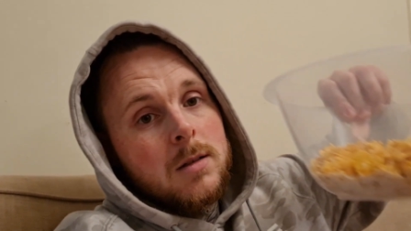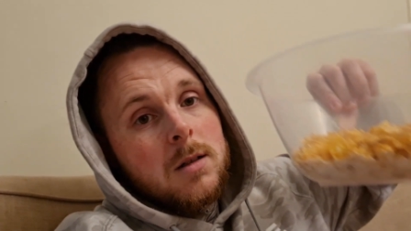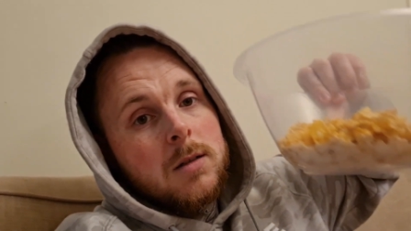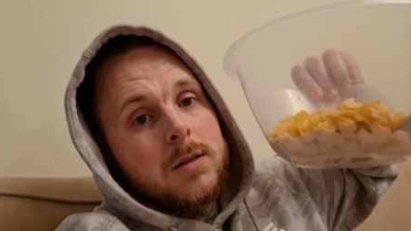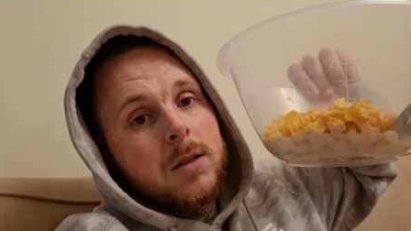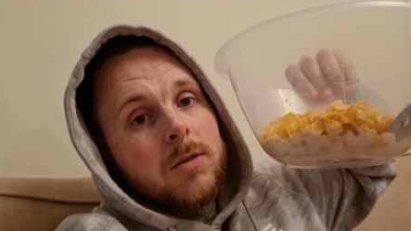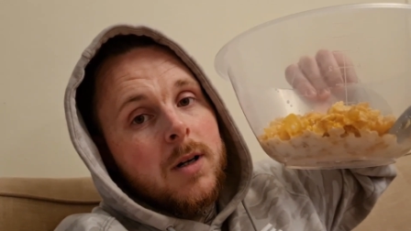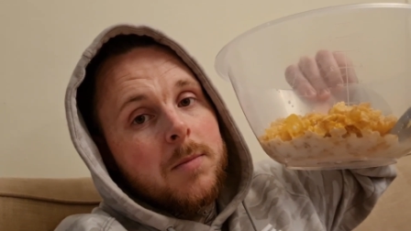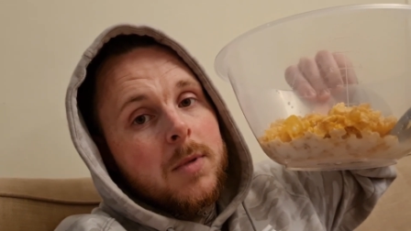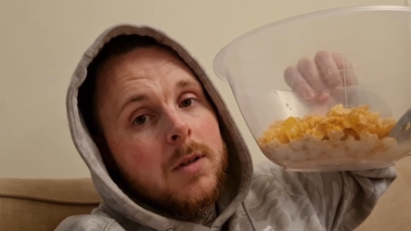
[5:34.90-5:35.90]
90
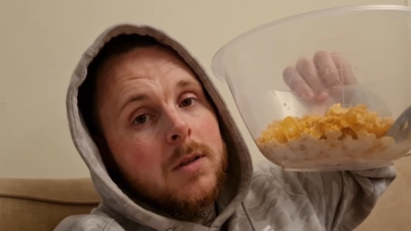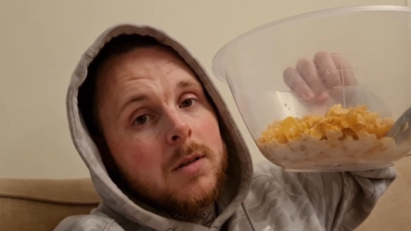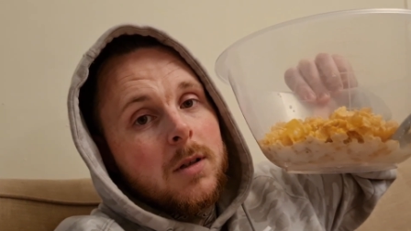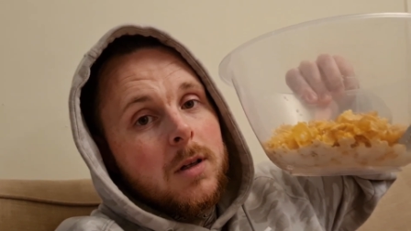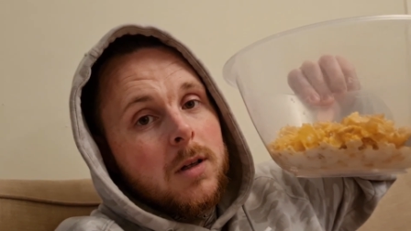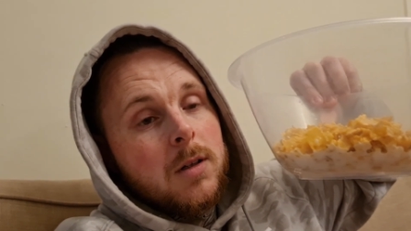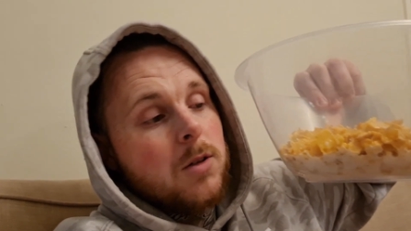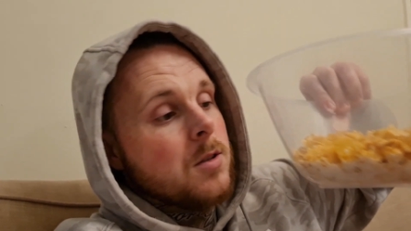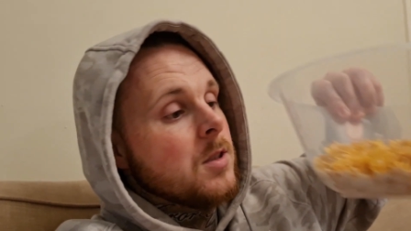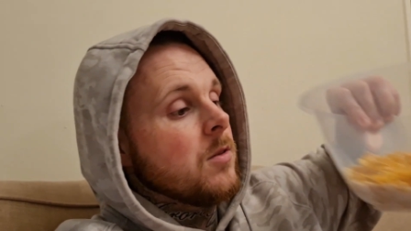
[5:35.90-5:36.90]
gram
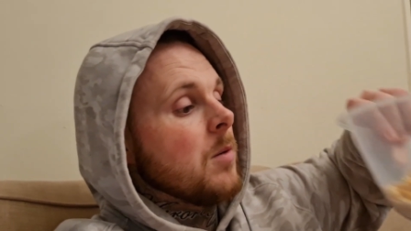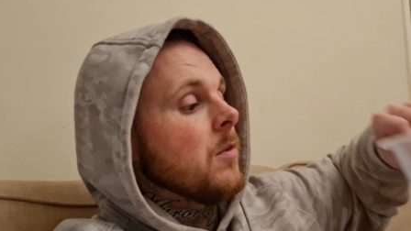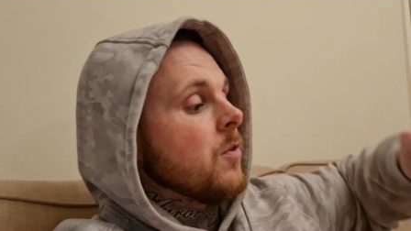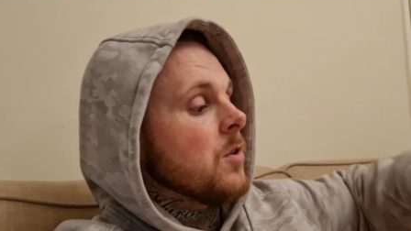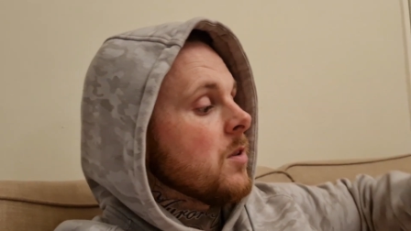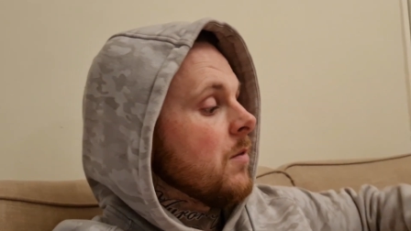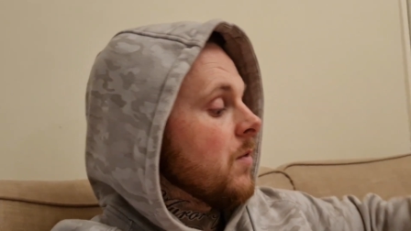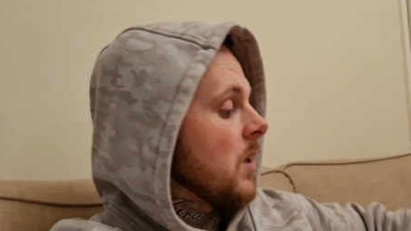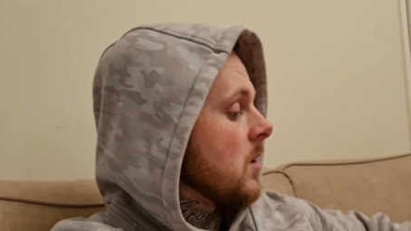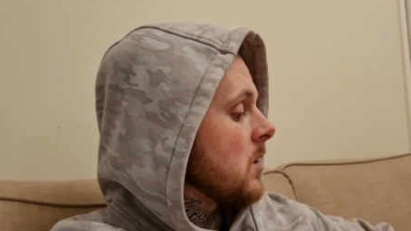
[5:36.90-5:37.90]
90 gram of
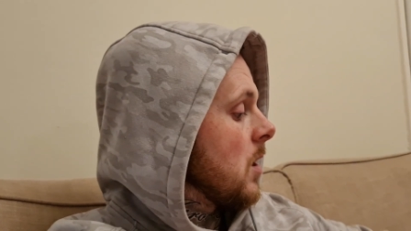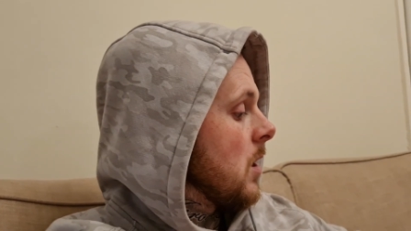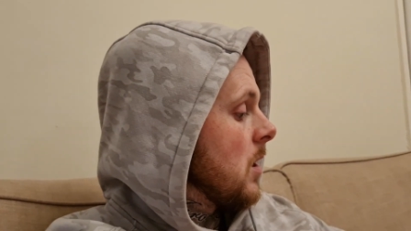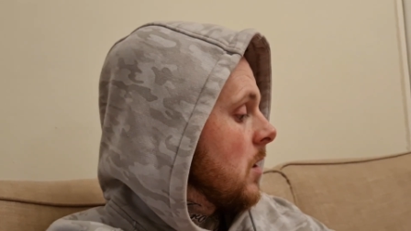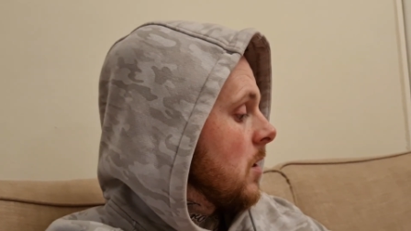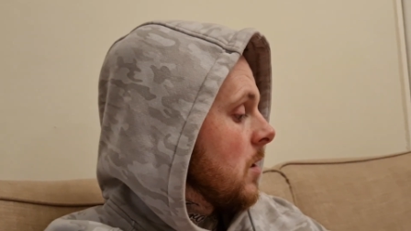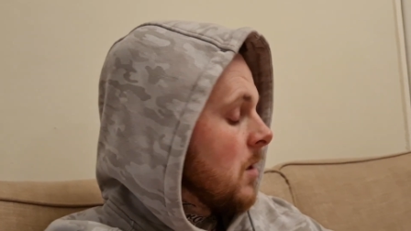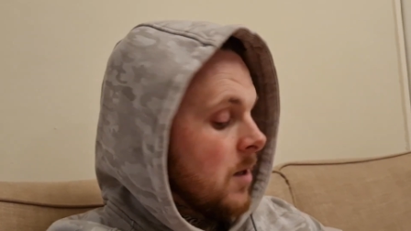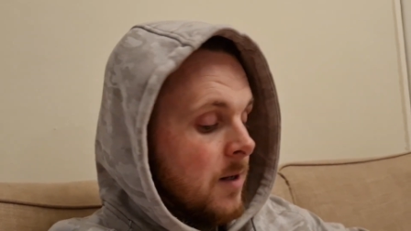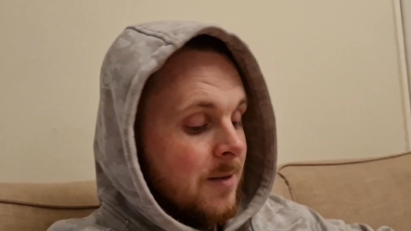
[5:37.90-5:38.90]
frosted flakes
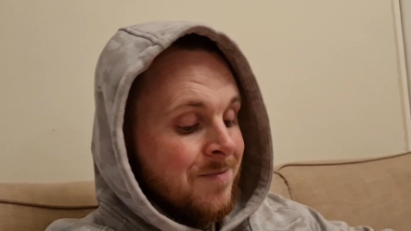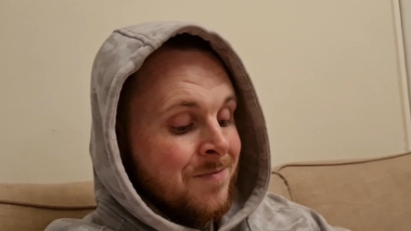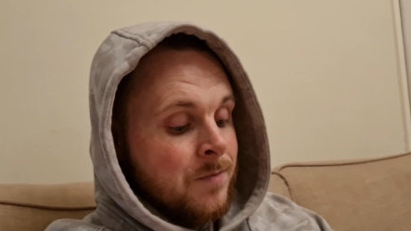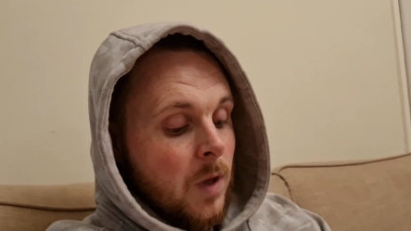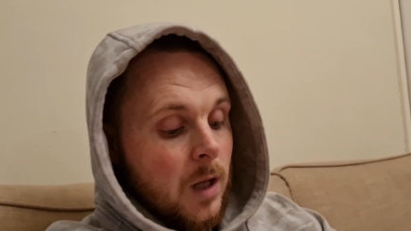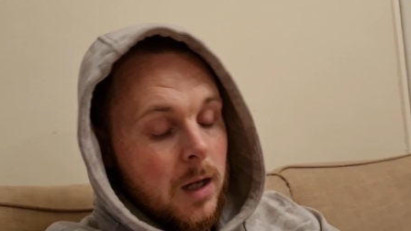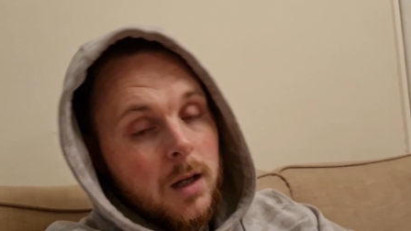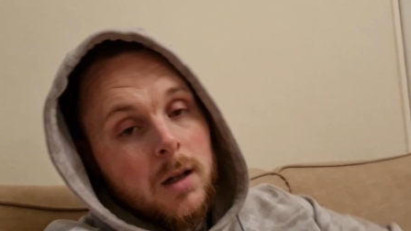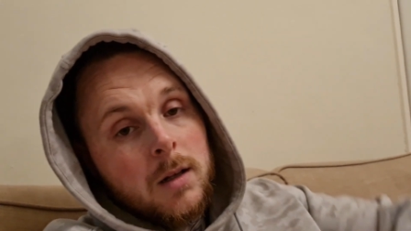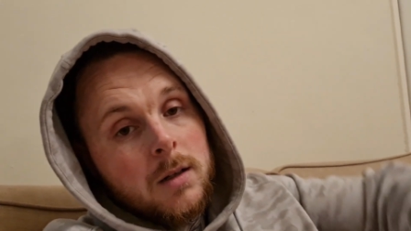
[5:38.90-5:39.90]

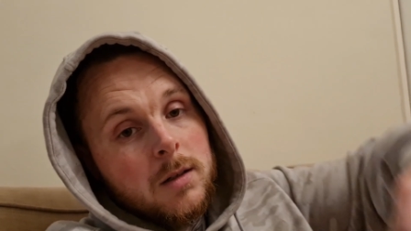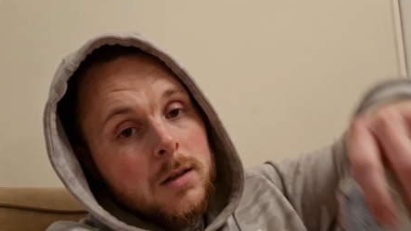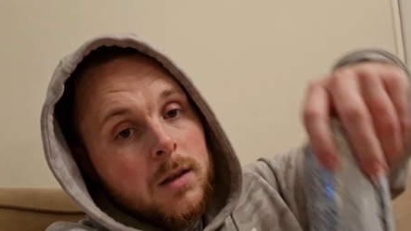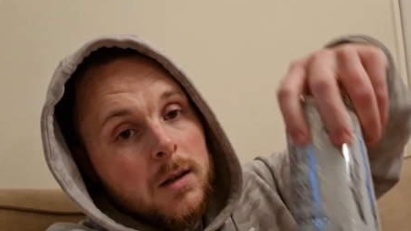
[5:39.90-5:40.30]
and